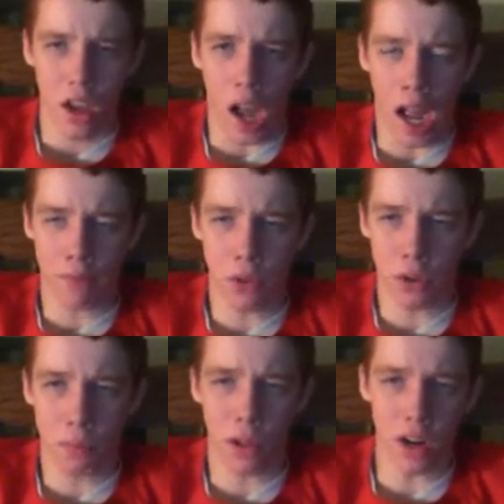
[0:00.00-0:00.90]
Half
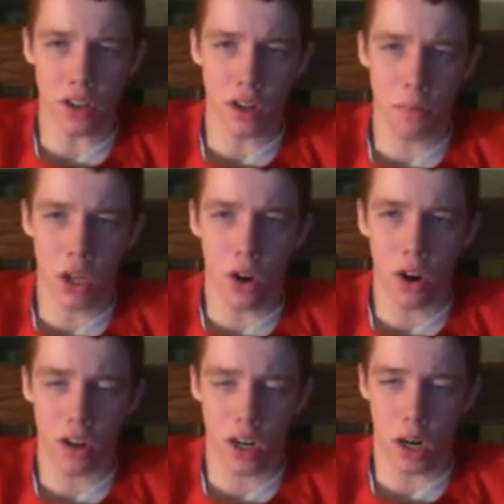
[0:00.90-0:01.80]
those players are going to be
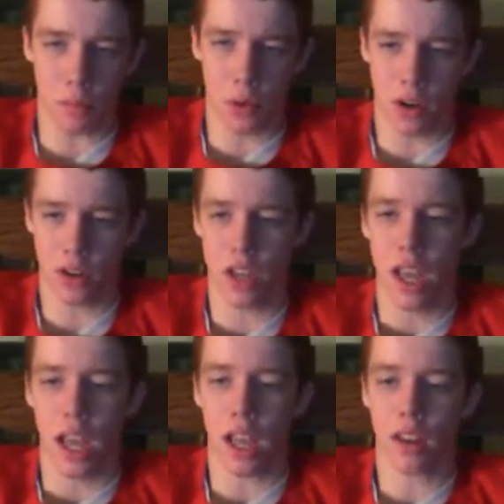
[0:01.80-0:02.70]
gone in a couple years.
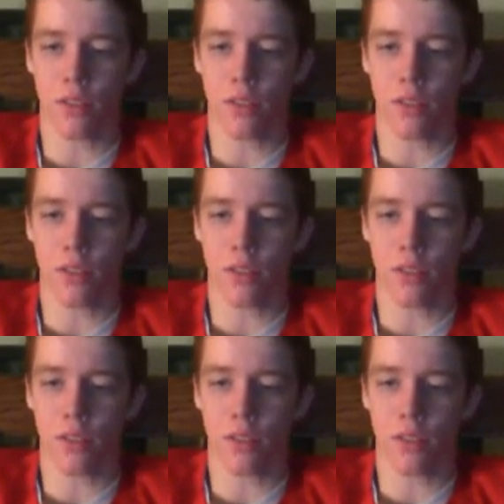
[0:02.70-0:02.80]
And